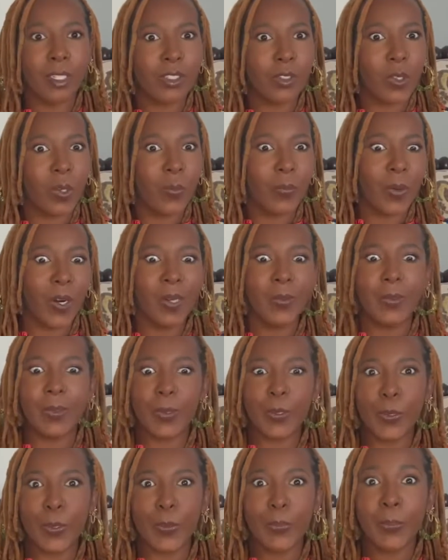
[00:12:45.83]
to apartment
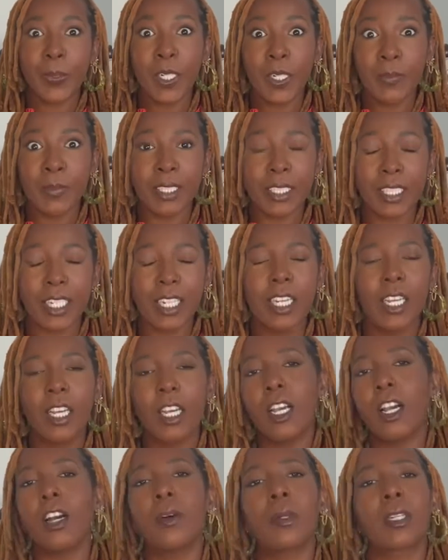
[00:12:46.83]
to apartment.
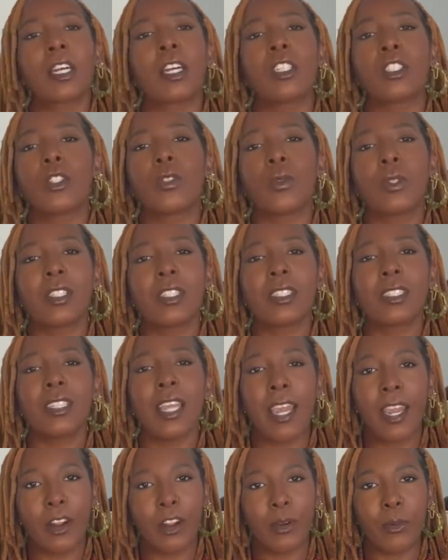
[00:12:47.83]
Oh my gosh, it was
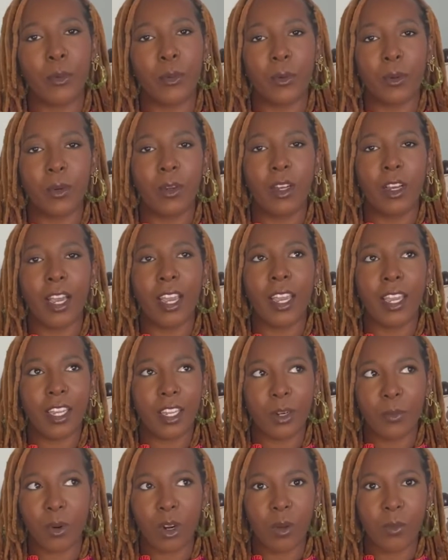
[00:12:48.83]
terrible. I hate
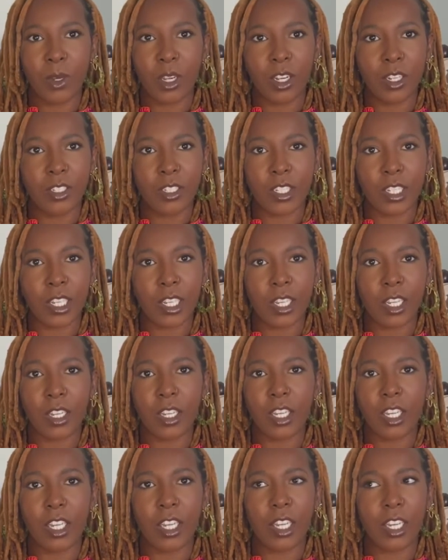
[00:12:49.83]
apartment hunting.
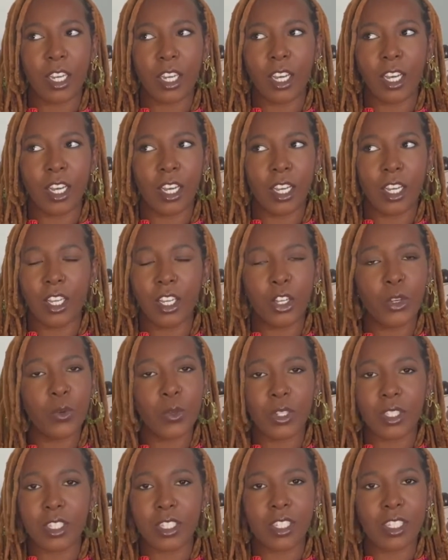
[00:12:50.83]
It
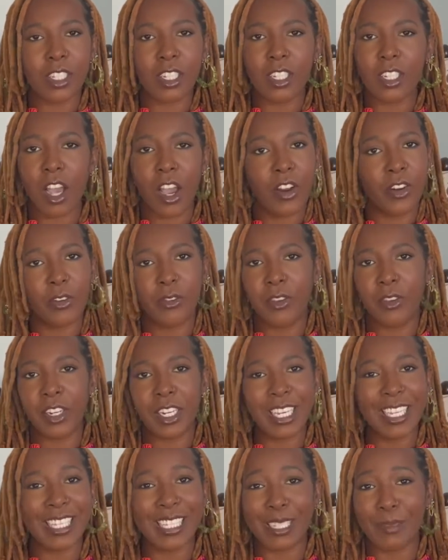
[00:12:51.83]
was not a fun
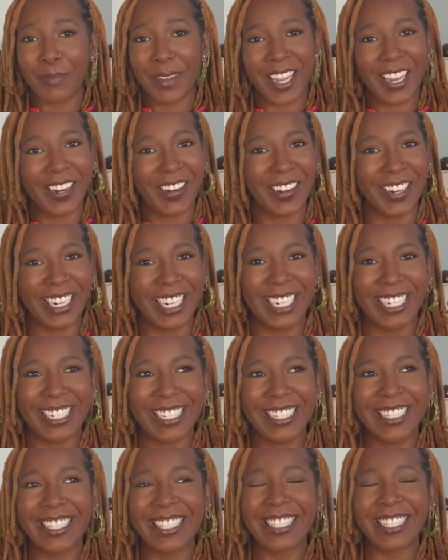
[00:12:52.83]

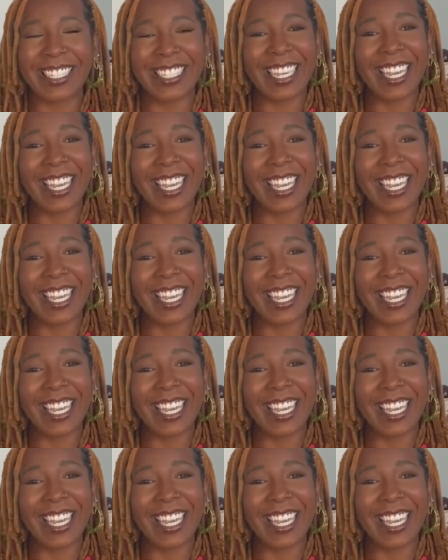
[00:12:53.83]
experience.